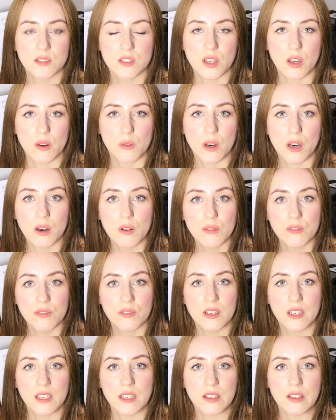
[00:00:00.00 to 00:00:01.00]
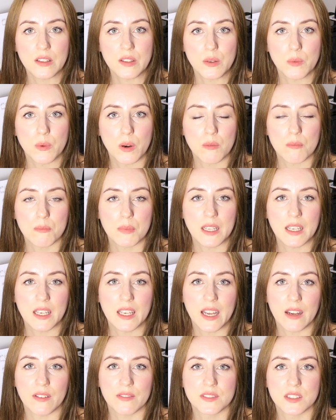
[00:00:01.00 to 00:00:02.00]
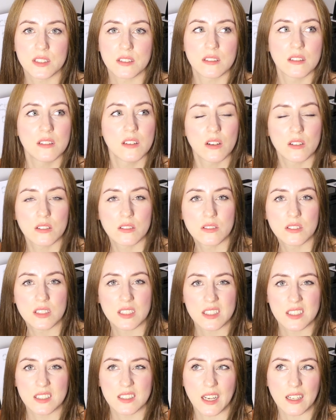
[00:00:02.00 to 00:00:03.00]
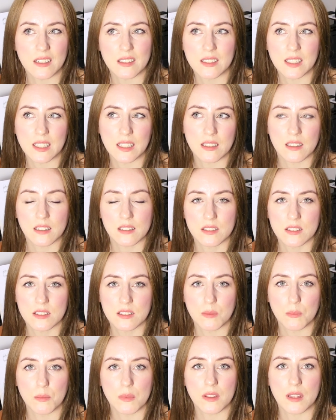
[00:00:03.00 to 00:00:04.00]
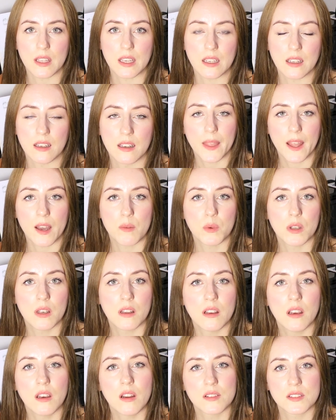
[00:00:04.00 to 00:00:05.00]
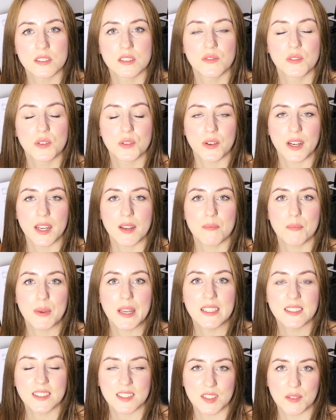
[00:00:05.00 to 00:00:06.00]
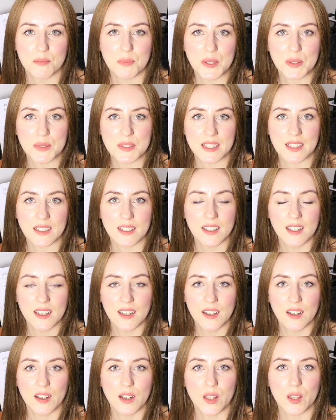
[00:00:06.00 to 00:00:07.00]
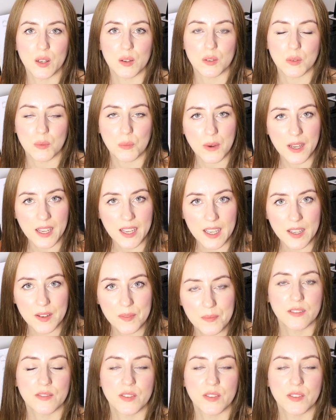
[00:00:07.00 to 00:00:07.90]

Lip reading: so hopefully you won't be left not understanding something, and we'll learn lots of great pieces of music along the way,